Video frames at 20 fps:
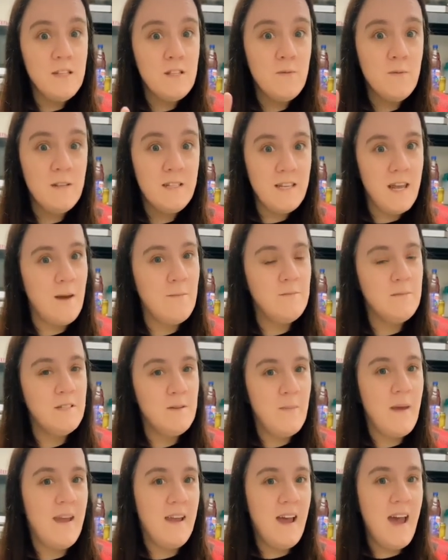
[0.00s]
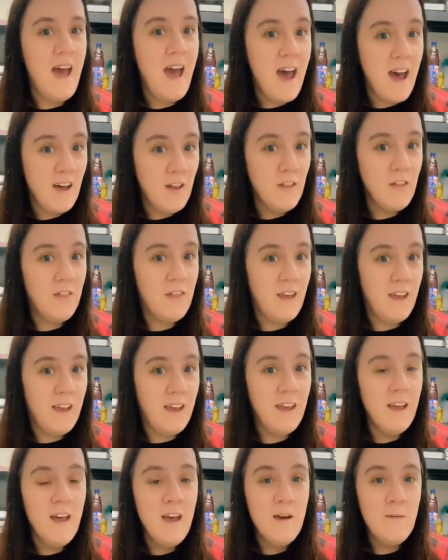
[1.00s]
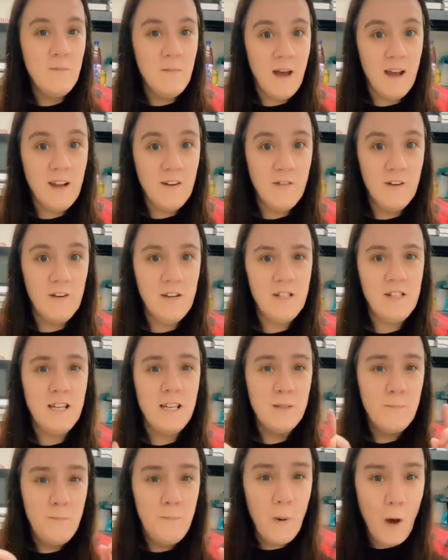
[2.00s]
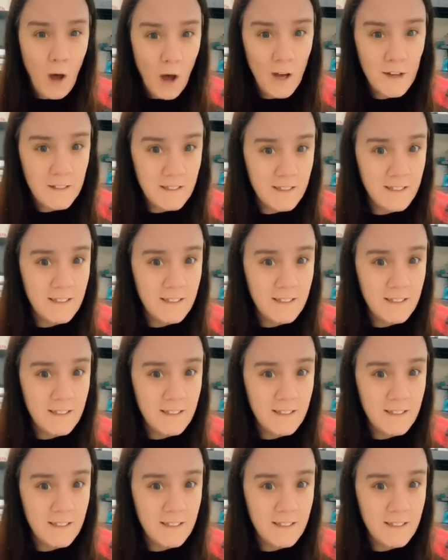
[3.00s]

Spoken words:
to attempt to make a healthy macaroni cheese. But,